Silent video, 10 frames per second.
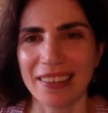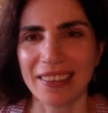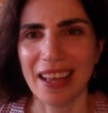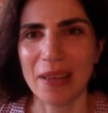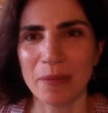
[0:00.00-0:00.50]

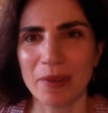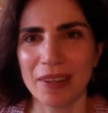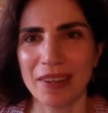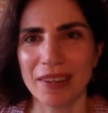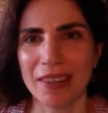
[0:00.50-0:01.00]
I'm
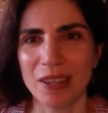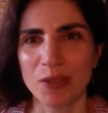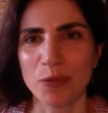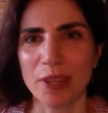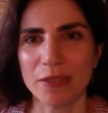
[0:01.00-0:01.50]
a
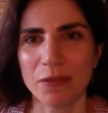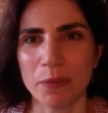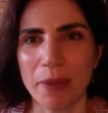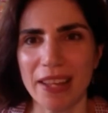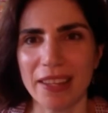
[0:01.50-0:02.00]

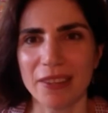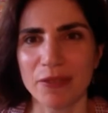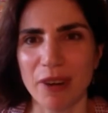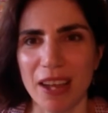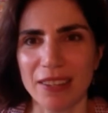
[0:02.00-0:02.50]

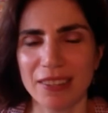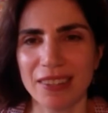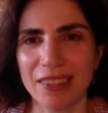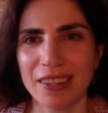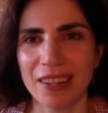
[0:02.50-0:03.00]
Swiss-Romanian
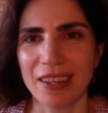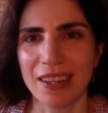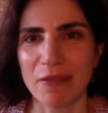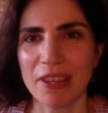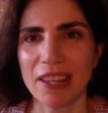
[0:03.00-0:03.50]
writer
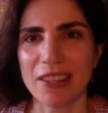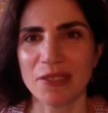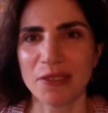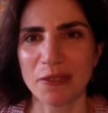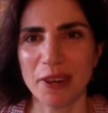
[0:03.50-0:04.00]
living in
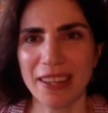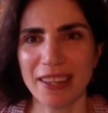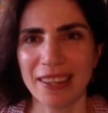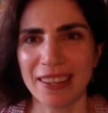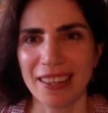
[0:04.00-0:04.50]

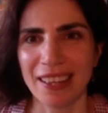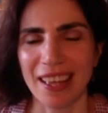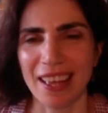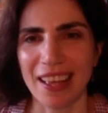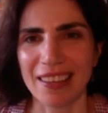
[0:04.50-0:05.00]
Zurich.
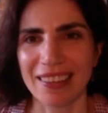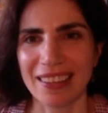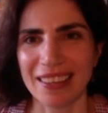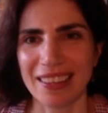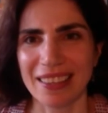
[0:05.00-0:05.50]
And
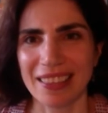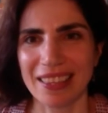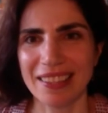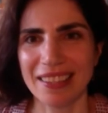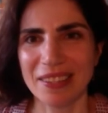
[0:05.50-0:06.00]

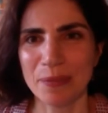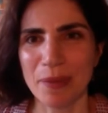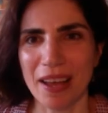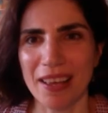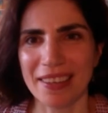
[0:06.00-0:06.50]
this is
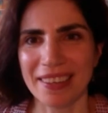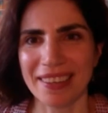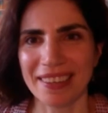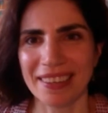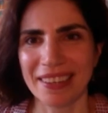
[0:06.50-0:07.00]

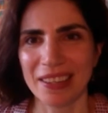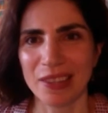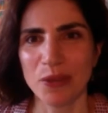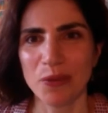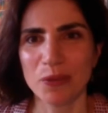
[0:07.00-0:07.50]
my
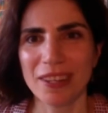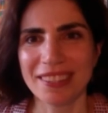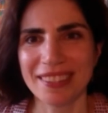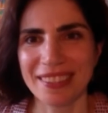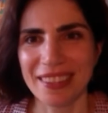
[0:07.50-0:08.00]

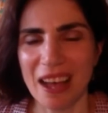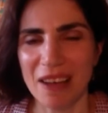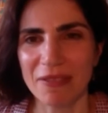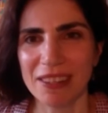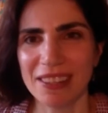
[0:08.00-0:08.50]
newest
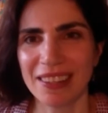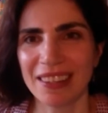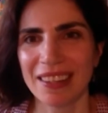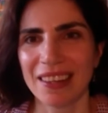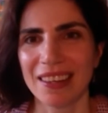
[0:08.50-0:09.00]
novel,
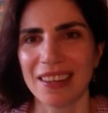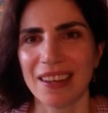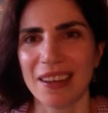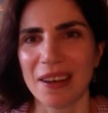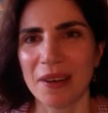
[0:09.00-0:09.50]

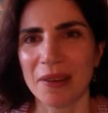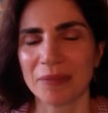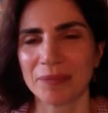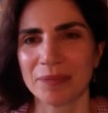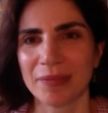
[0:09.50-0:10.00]

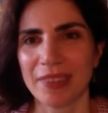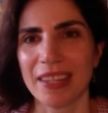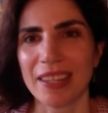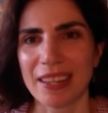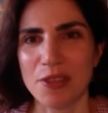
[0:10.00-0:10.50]
Die
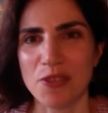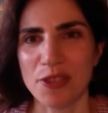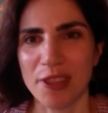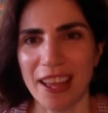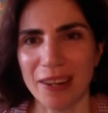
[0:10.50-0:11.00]
nicht
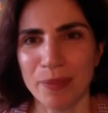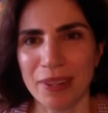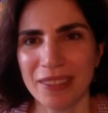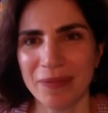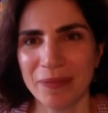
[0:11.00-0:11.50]

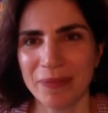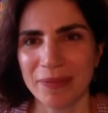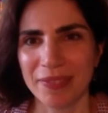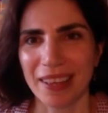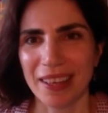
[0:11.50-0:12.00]
sterben.
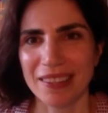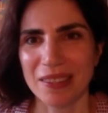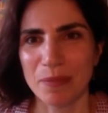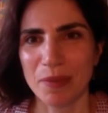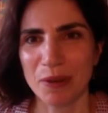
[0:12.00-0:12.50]
I
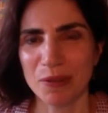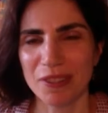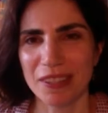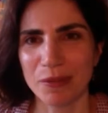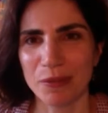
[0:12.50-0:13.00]
suppose
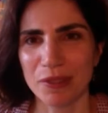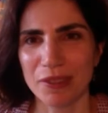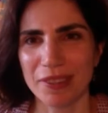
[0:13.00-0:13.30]
it would